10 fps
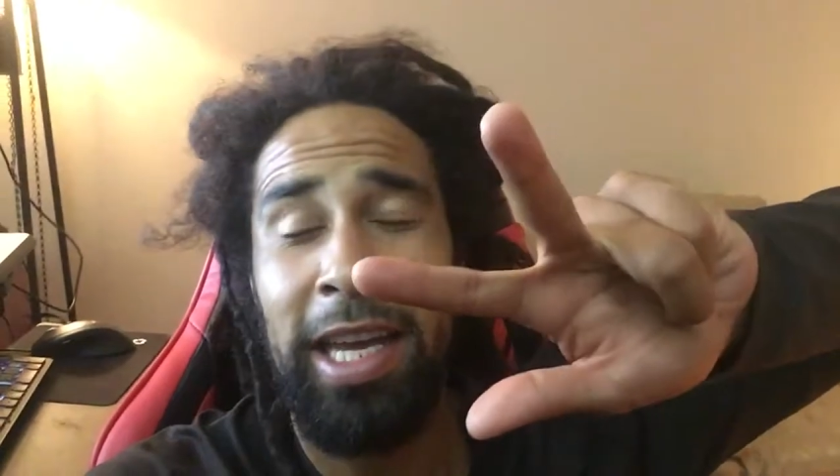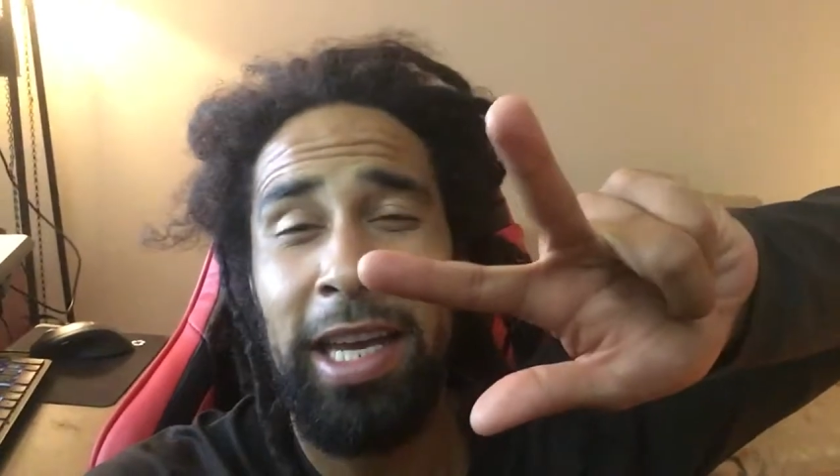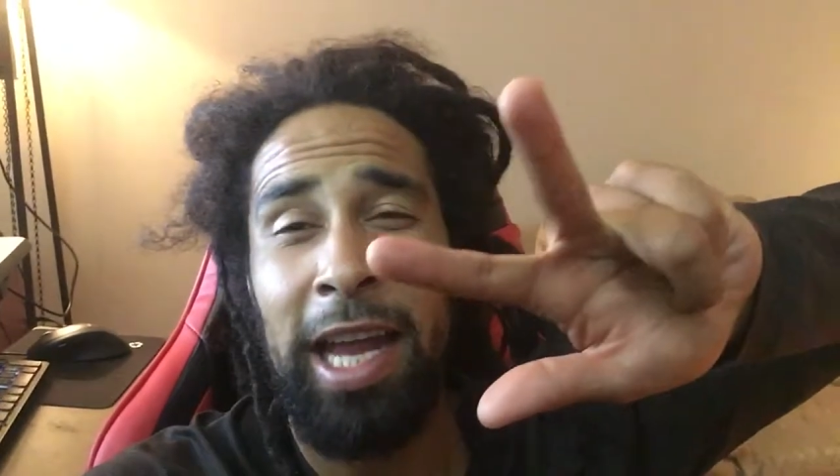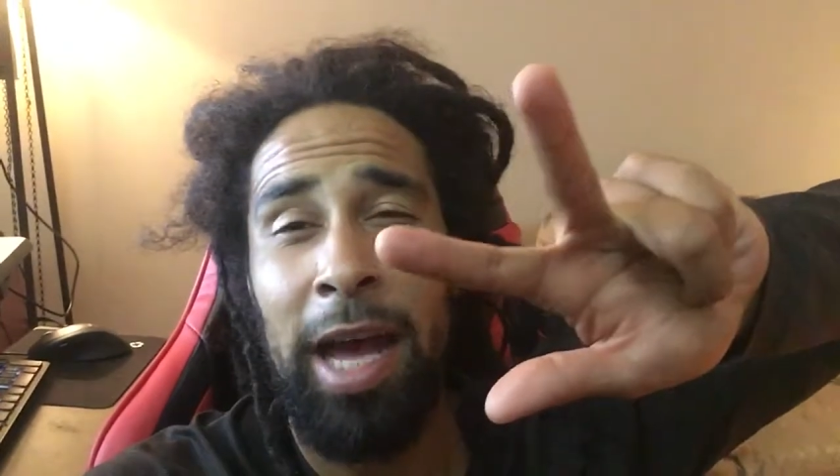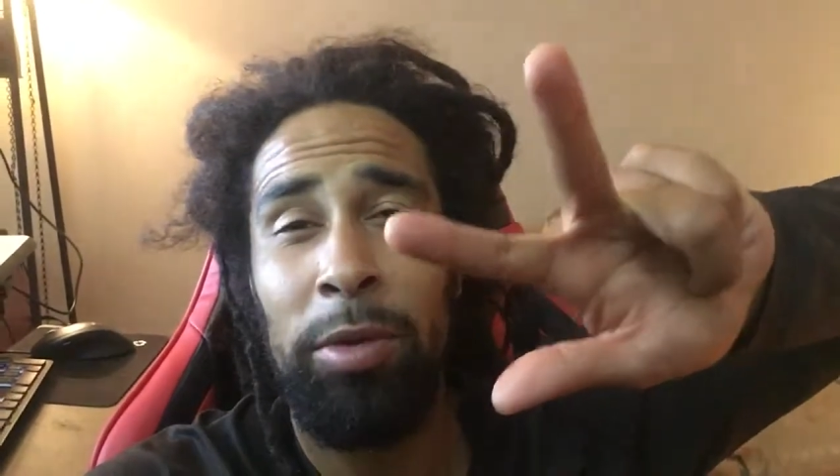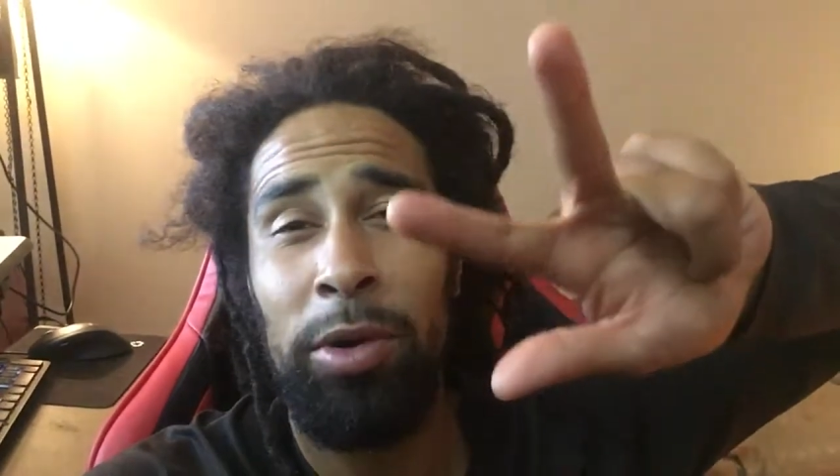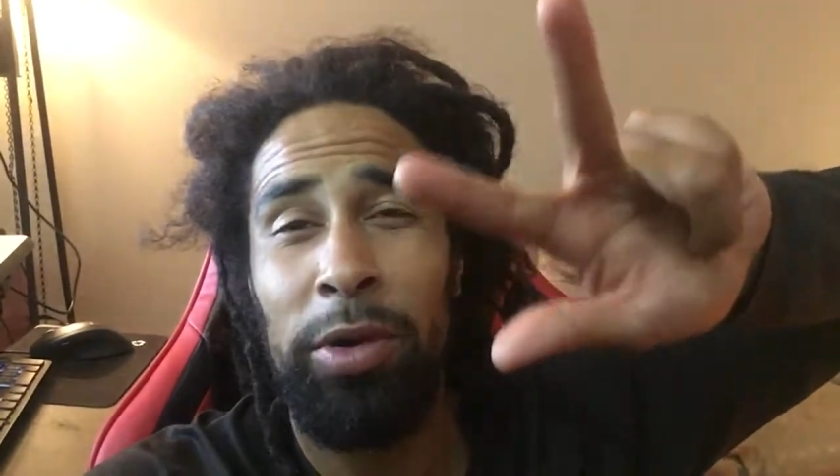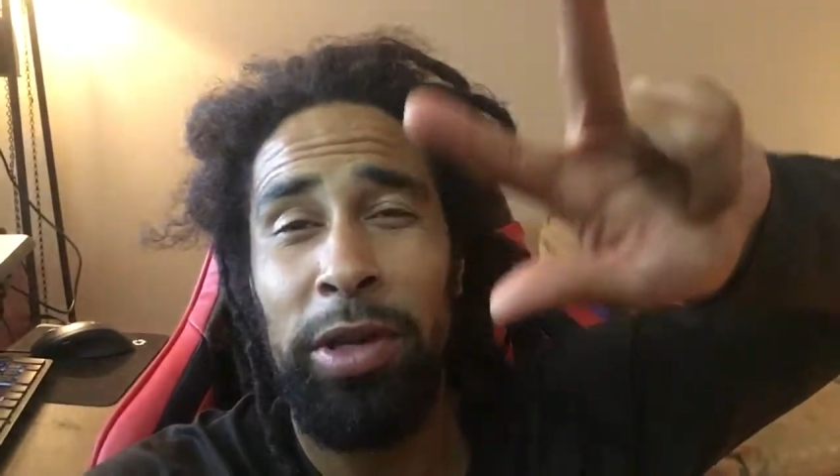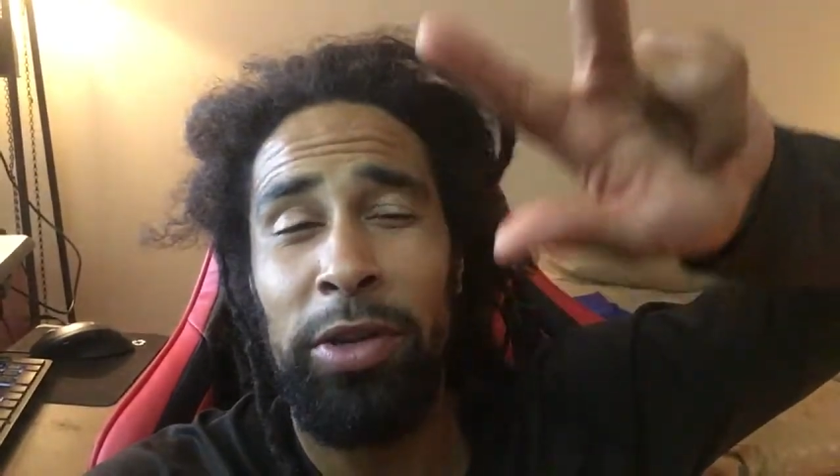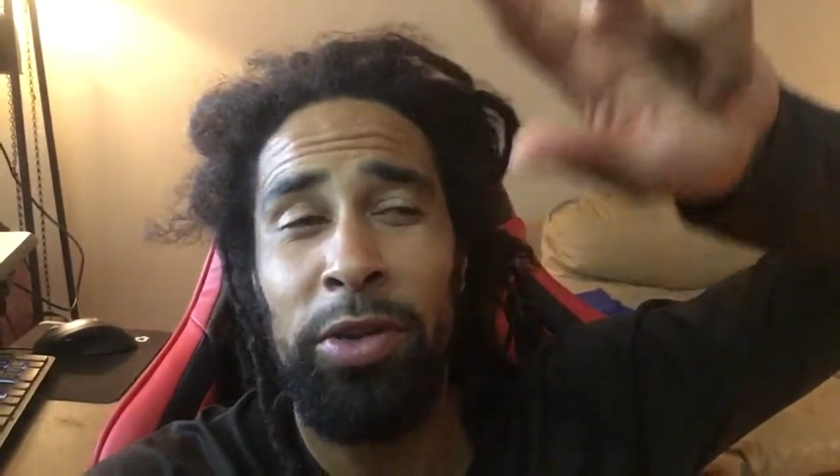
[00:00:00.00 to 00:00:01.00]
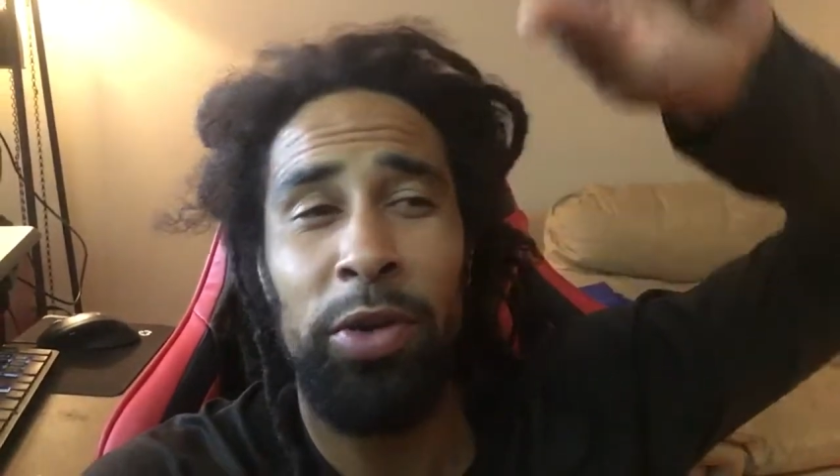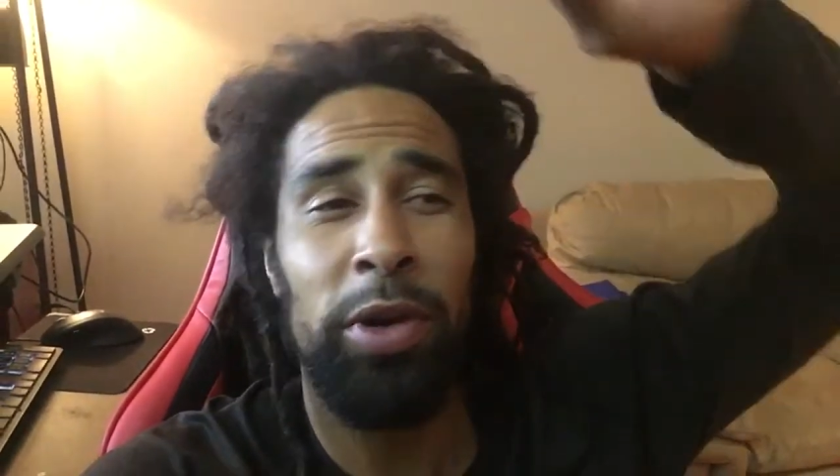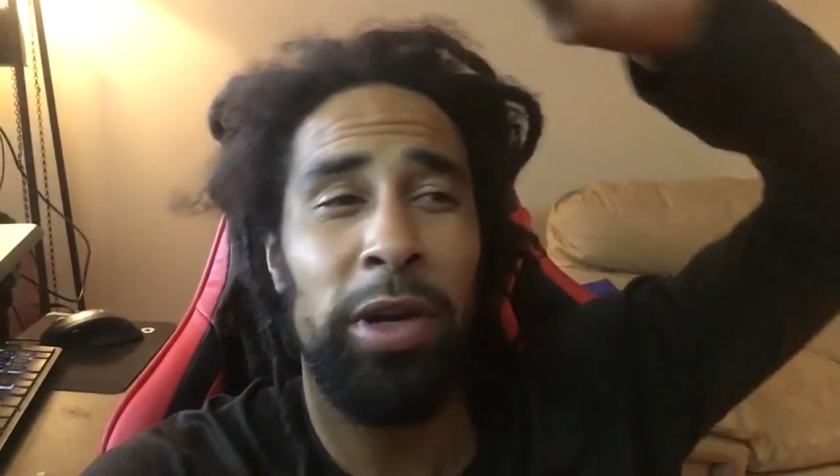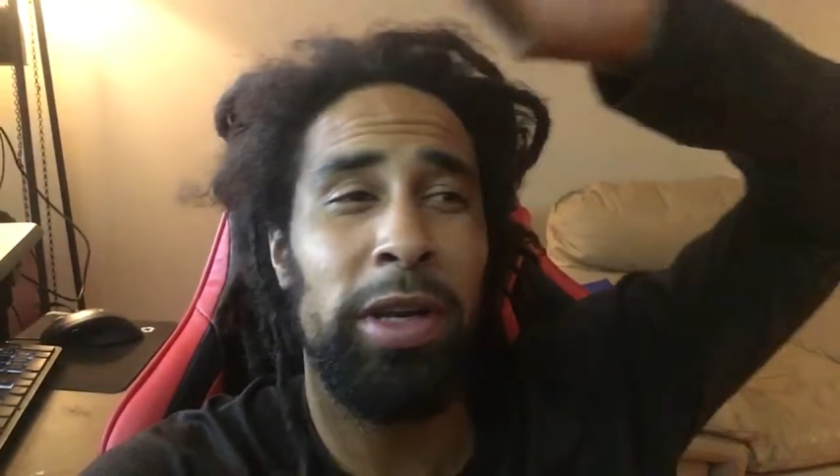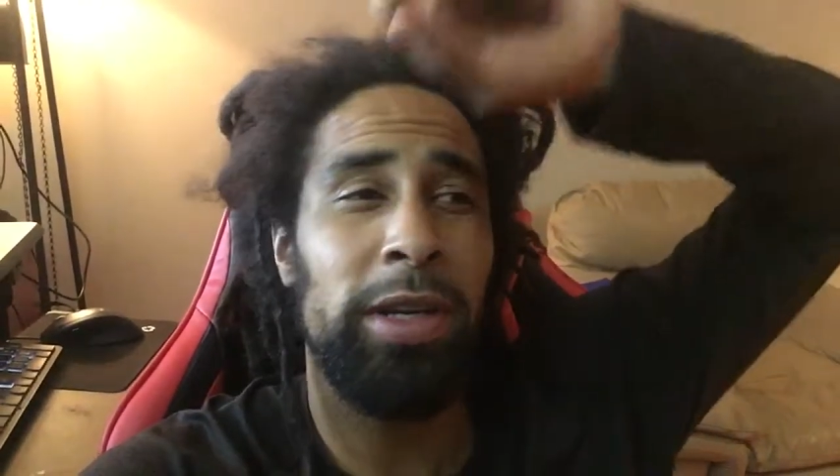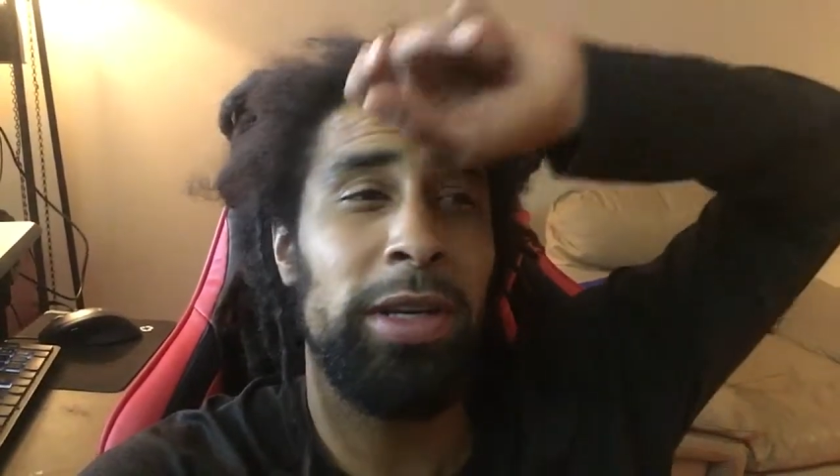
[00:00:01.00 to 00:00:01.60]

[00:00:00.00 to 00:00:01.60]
collabo in New York.